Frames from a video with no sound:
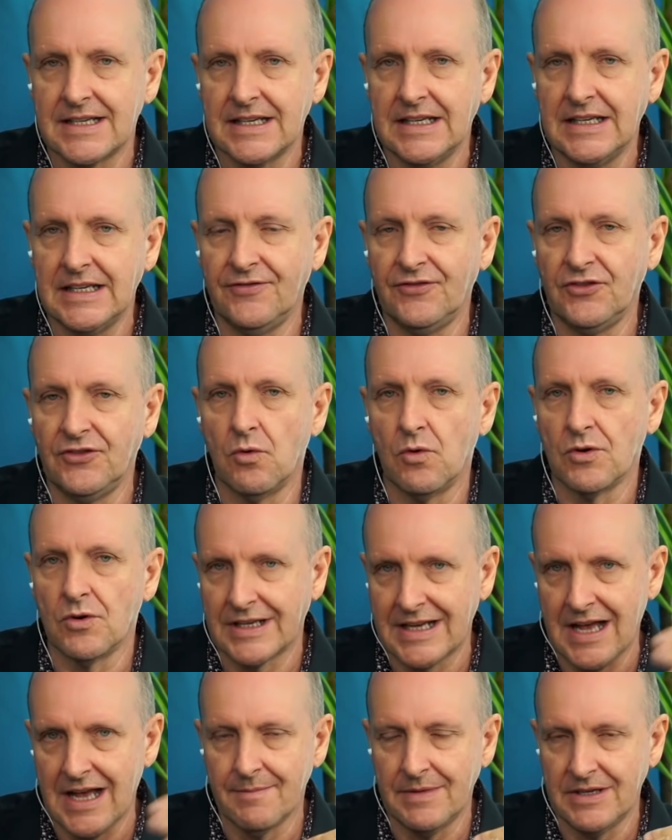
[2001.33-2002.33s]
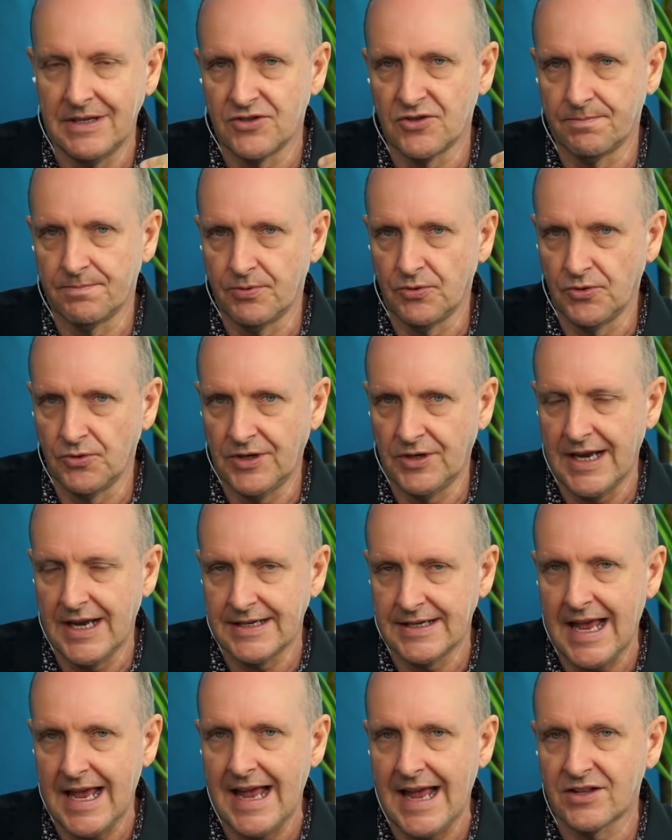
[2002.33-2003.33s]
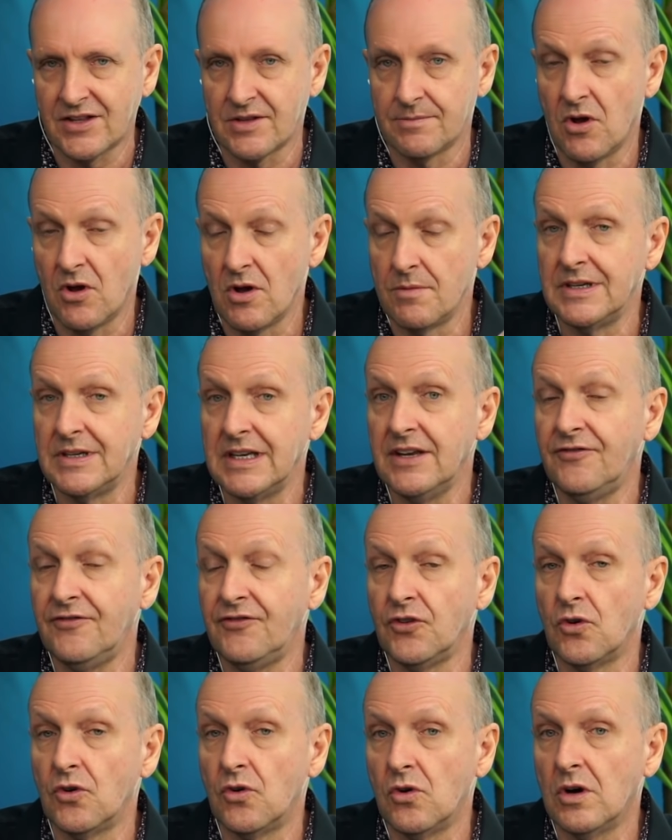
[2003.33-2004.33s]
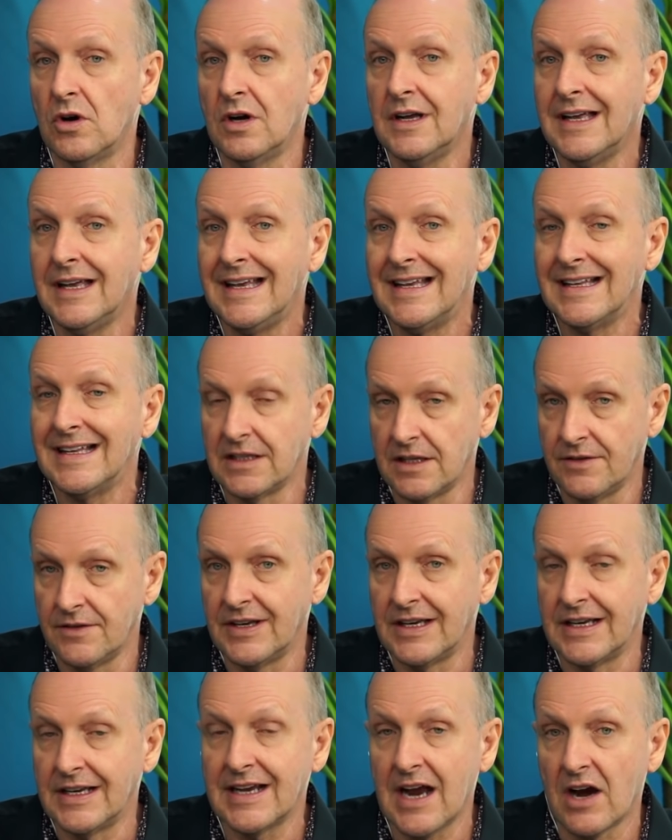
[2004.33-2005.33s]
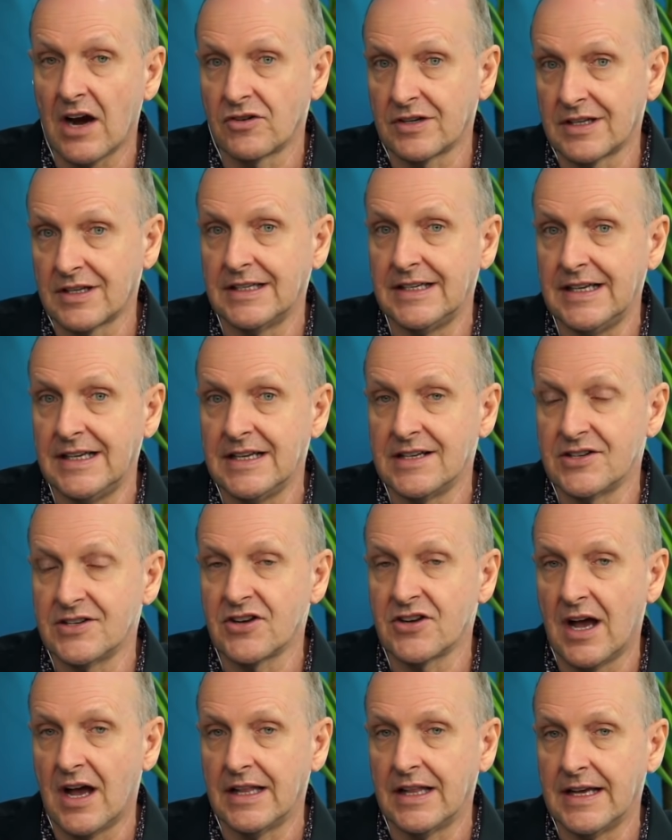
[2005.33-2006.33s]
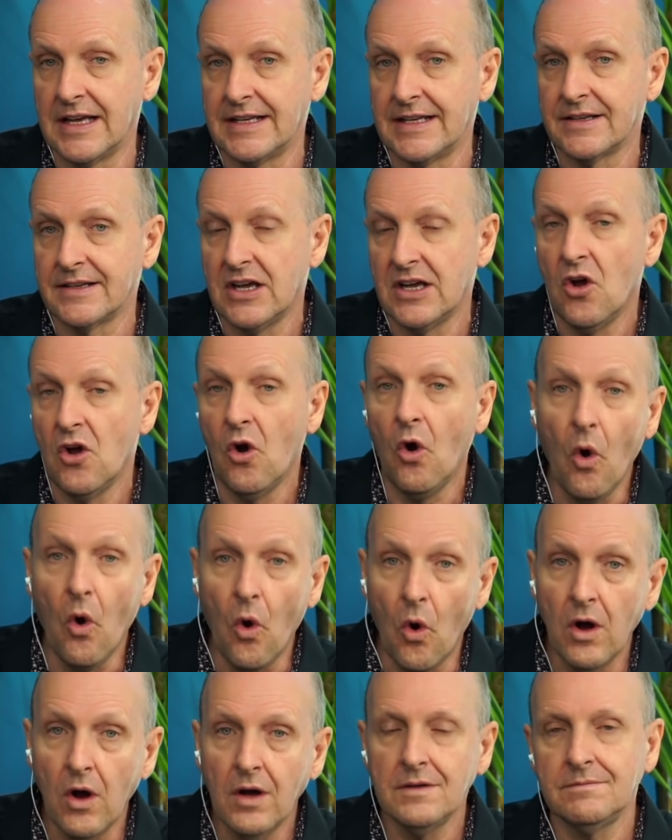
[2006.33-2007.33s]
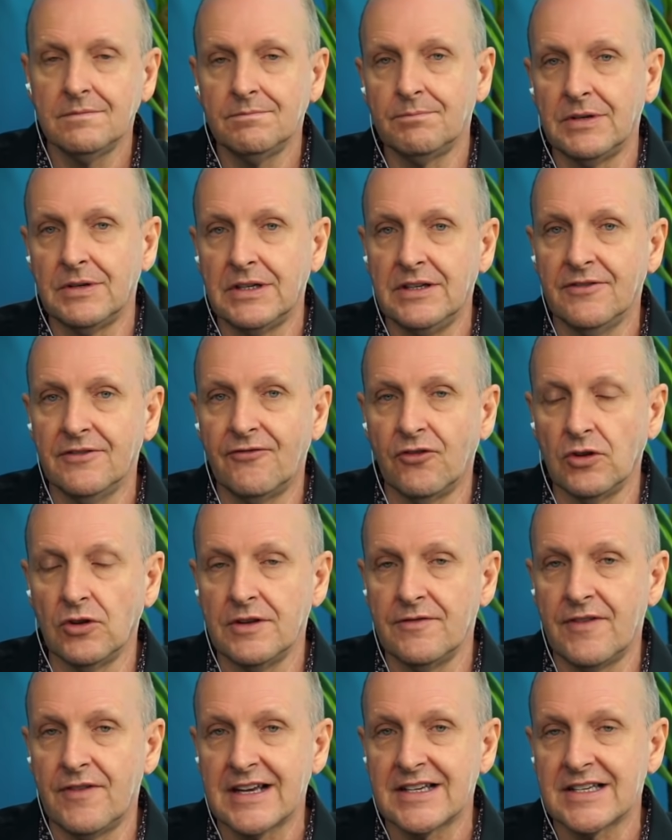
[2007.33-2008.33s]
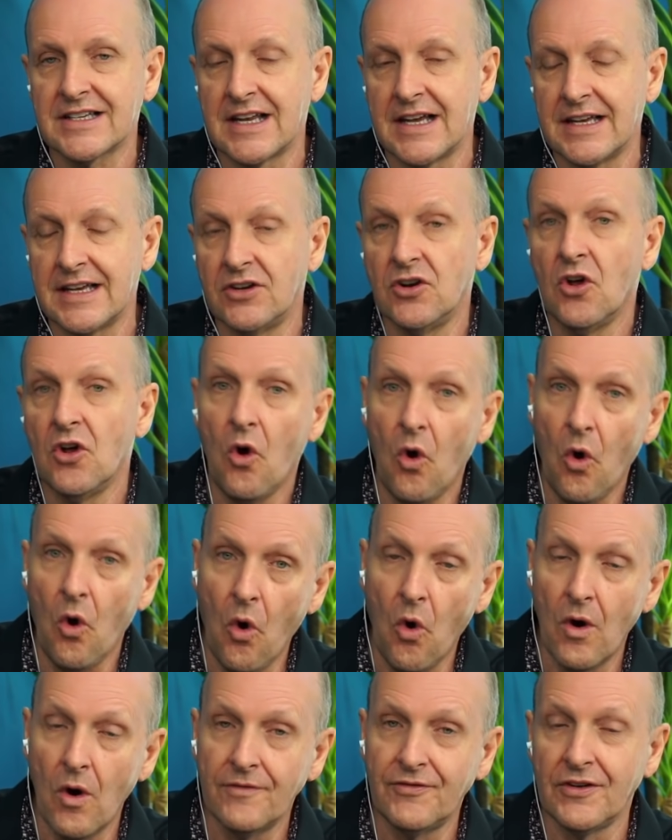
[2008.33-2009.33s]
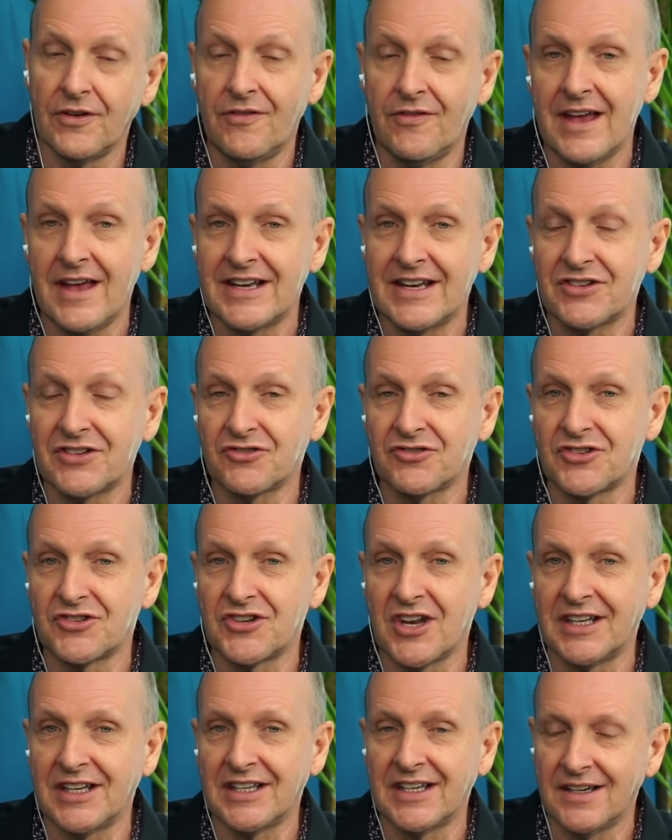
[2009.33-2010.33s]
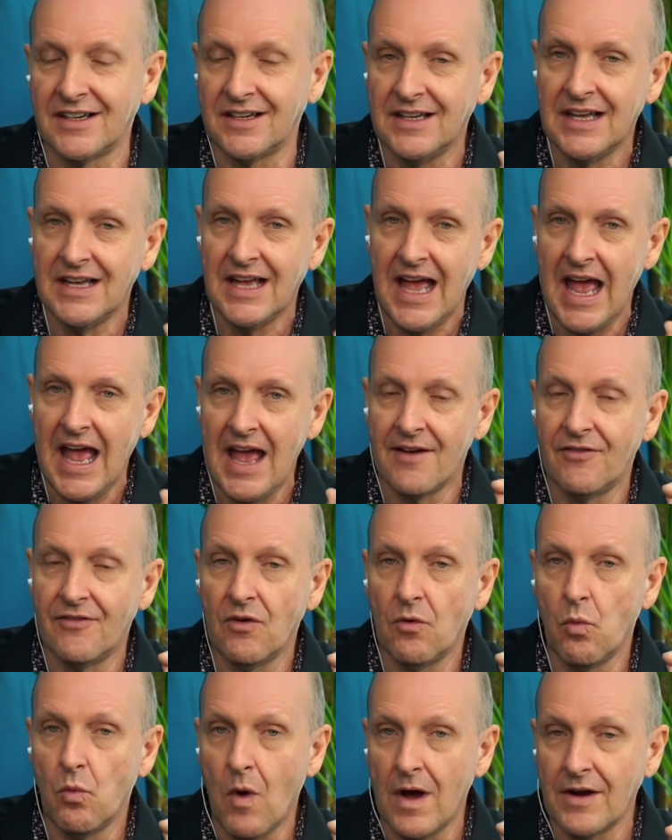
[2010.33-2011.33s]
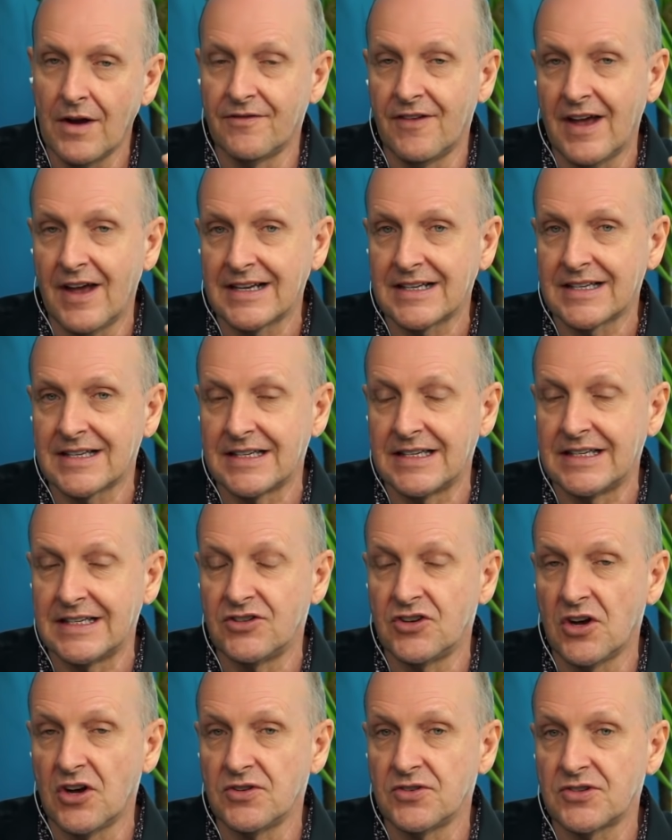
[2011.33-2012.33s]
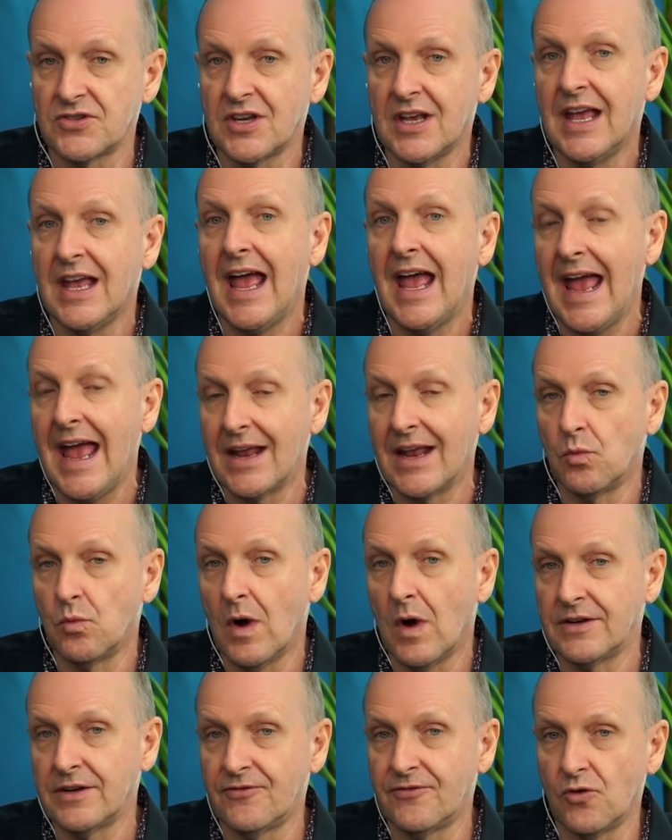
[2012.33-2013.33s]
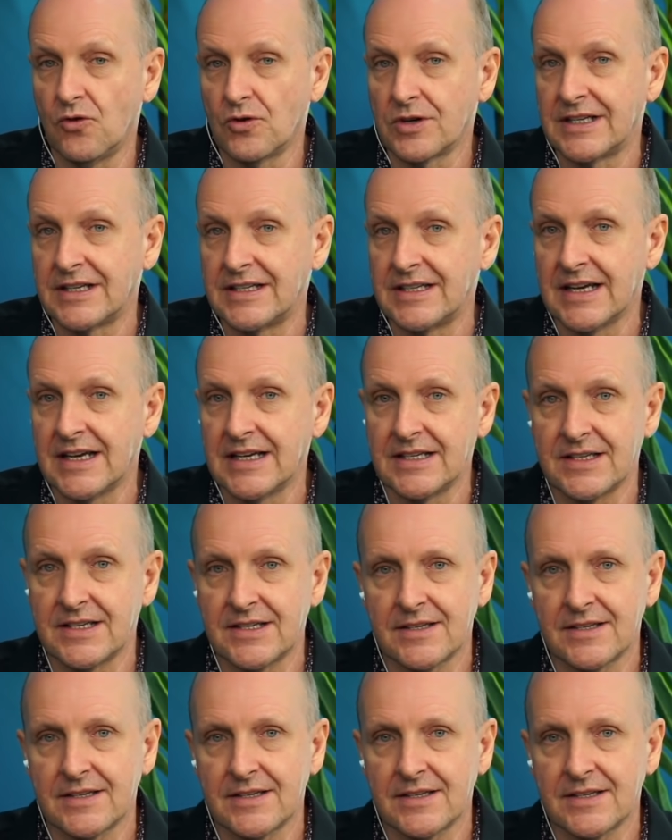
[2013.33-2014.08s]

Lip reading: if you want to come into Phuket at the moment. If you're living currently in Thailand, or be fully vaccinated, or if you've had AstraZeneca, have 1 vaccine dose and wait 14 days.